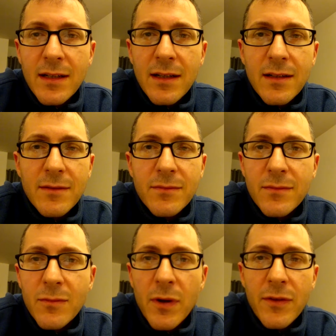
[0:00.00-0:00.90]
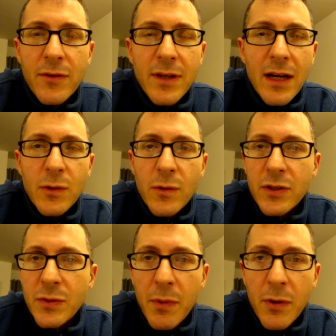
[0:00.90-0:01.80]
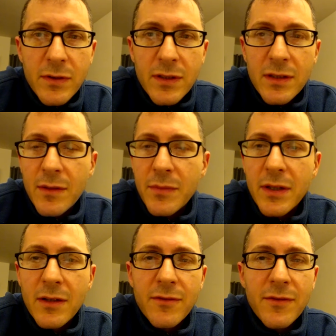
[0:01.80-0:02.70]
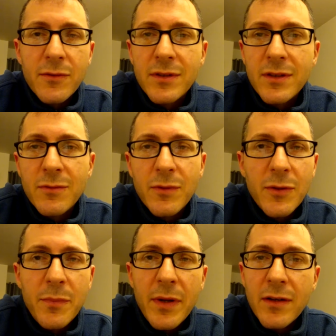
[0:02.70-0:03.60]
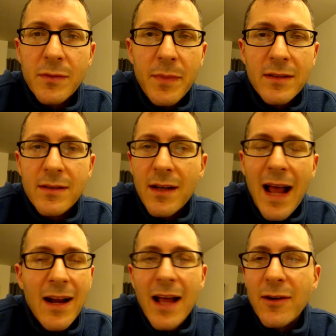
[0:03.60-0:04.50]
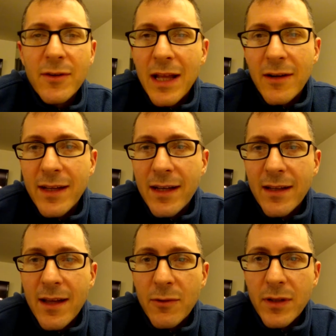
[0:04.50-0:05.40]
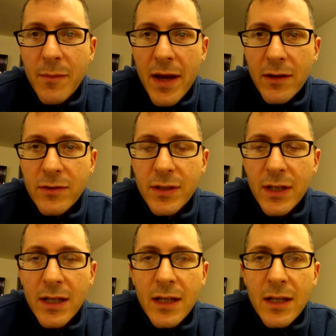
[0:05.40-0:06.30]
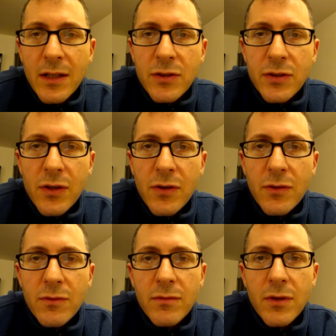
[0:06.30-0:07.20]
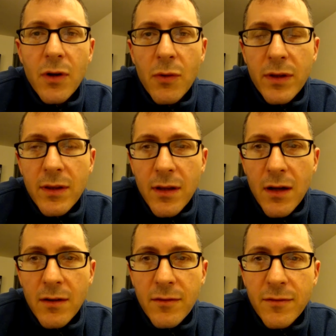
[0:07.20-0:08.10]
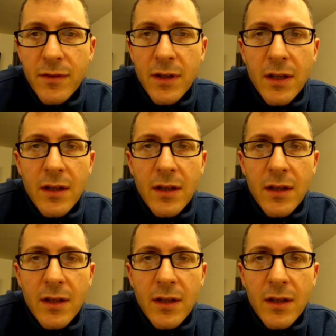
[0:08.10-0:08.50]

whether or not you were exposed to something, or if it was just what your parents passed down, I don't know. I don't think any of that really matters. So go with love